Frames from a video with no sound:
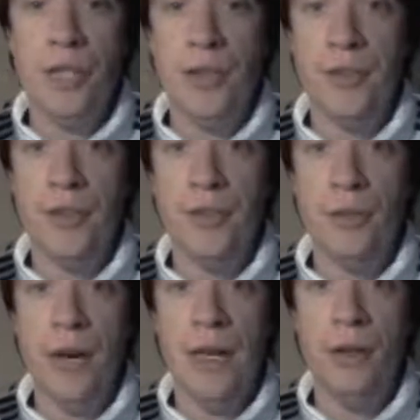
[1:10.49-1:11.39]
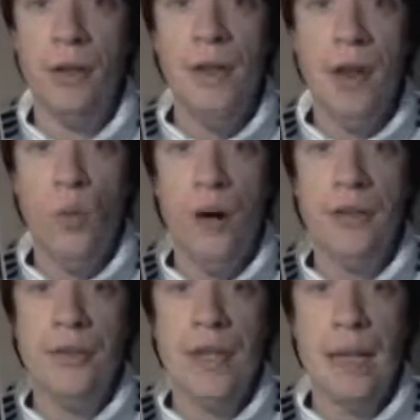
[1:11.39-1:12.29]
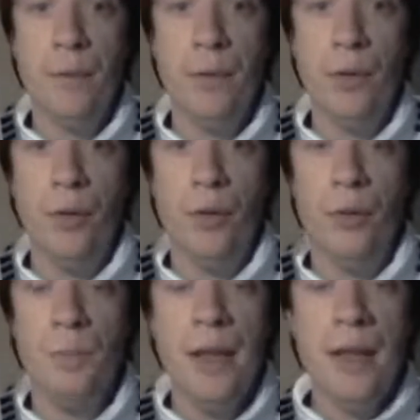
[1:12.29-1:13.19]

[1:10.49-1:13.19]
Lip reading: justice to Red Hill once and for all.